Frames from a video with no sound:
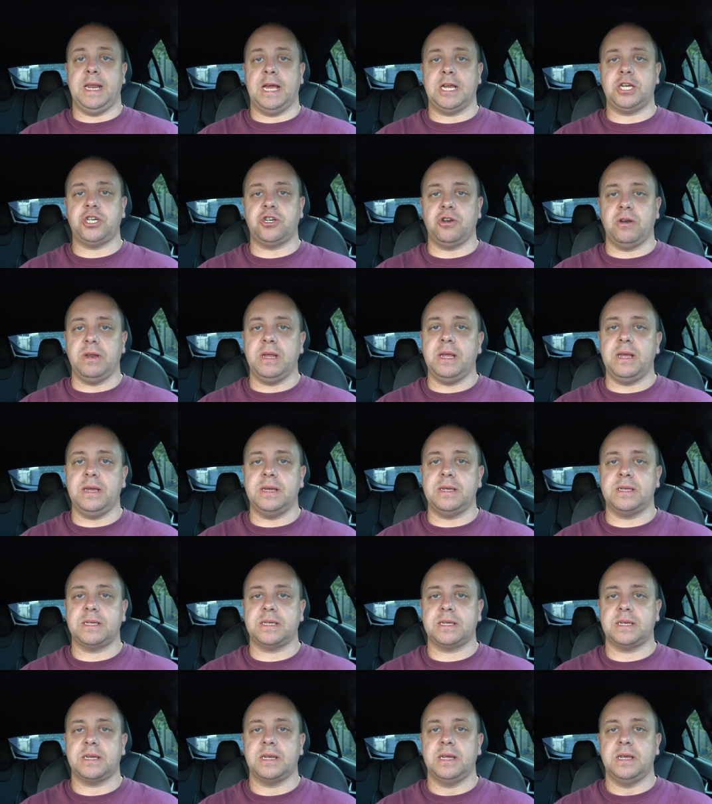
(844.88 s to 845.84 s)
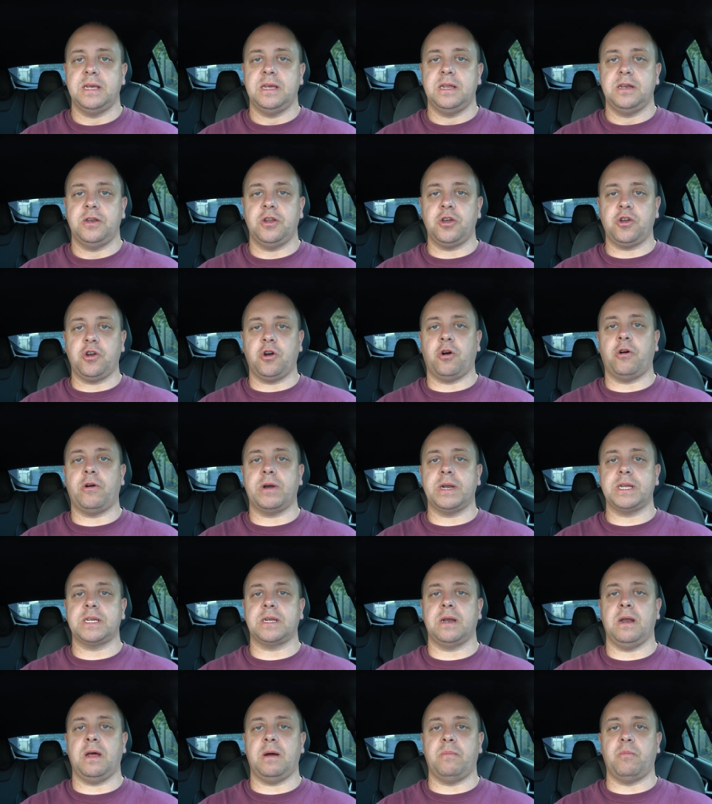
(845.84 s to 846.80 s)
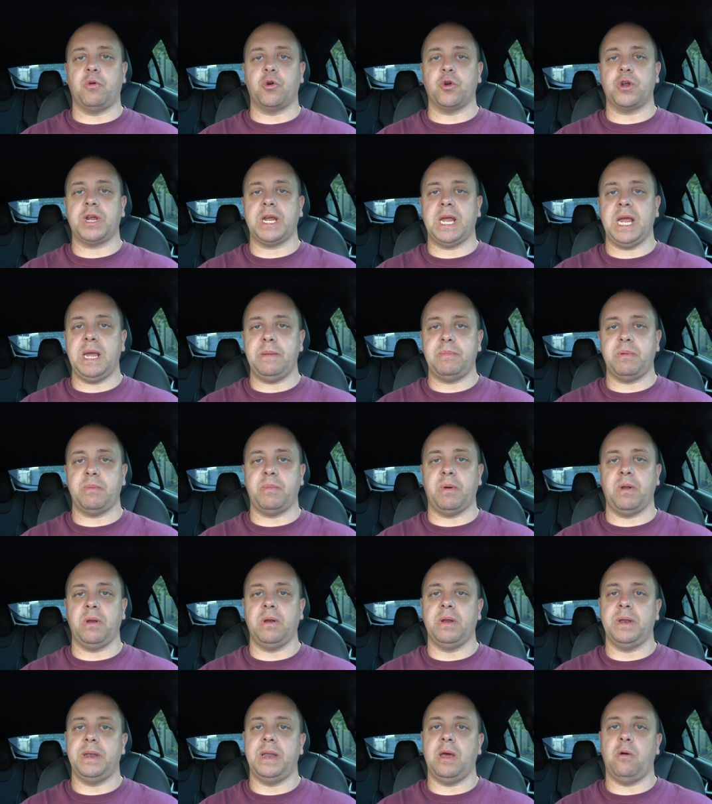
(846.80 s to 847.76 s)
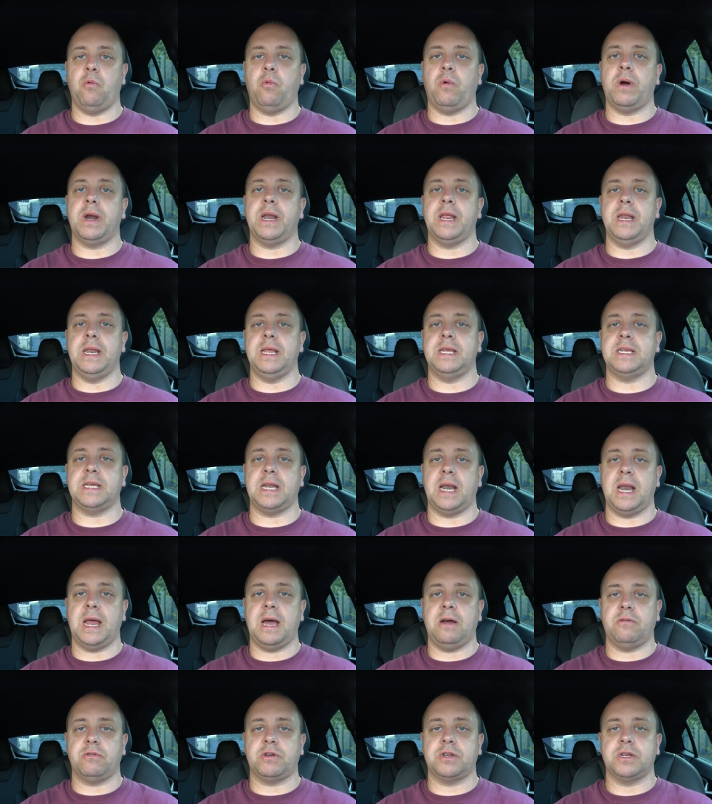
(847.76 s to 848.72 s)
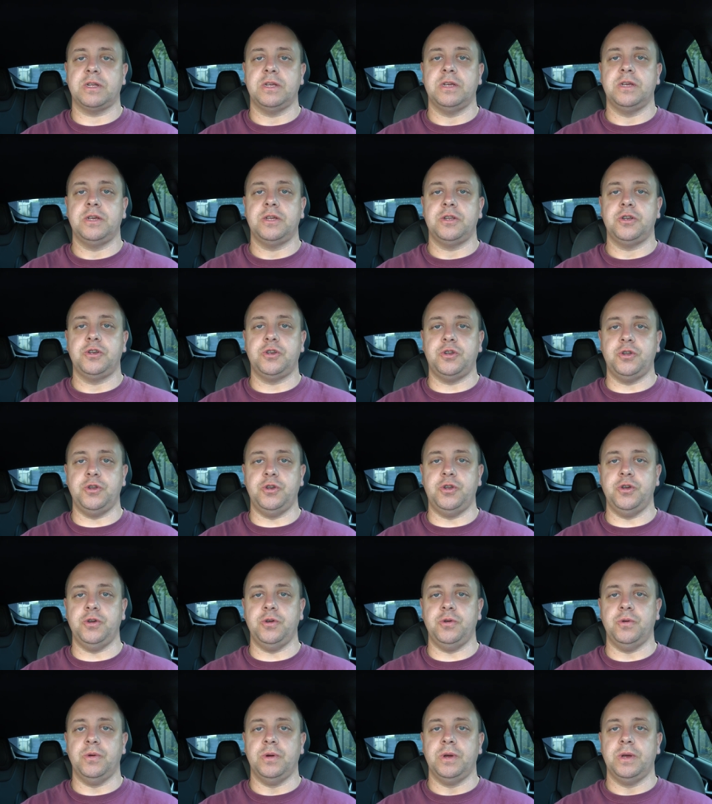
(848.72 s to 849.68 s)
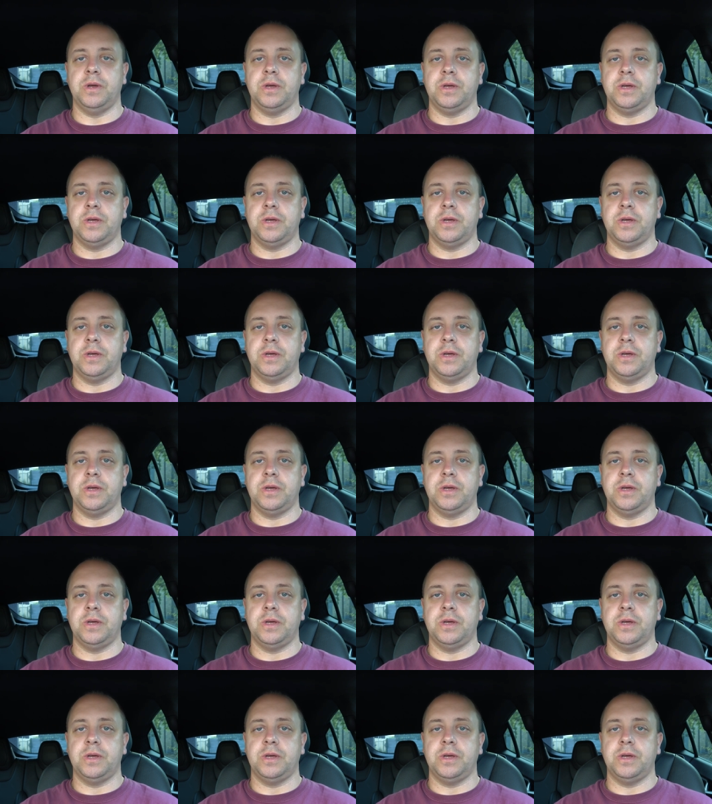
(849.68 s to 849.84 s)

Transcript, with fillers: actually is. The car is a lot more capable than what it is allowed to do.